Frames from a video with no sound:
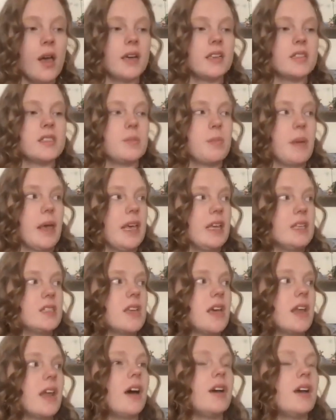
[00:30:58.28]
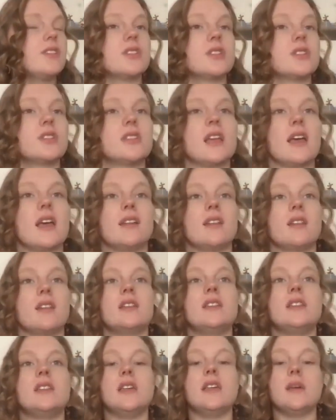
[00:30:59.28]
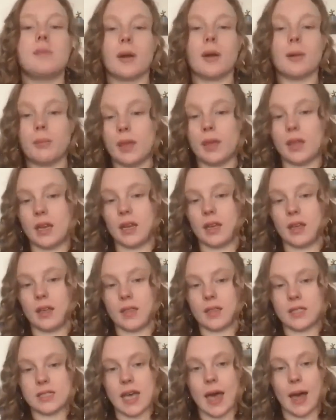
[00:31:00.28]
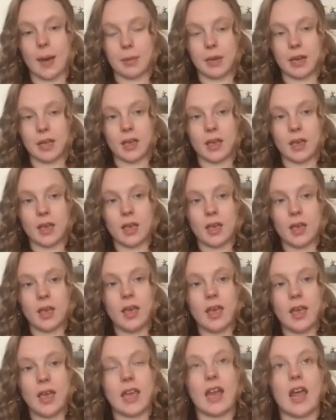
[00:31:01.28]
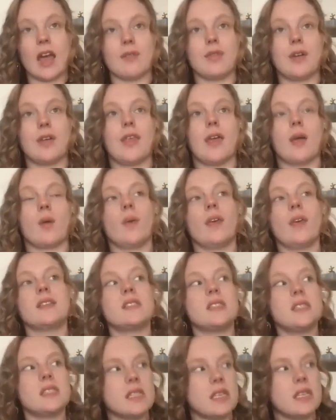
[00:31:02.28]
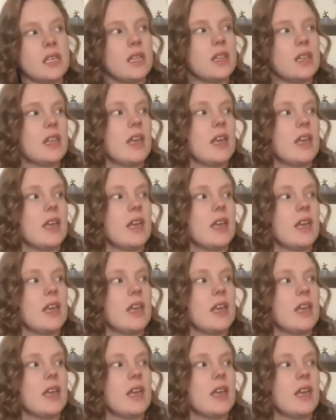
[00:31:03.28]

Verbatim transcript: a space and understand the deeper meaning that's happening in everything. We can see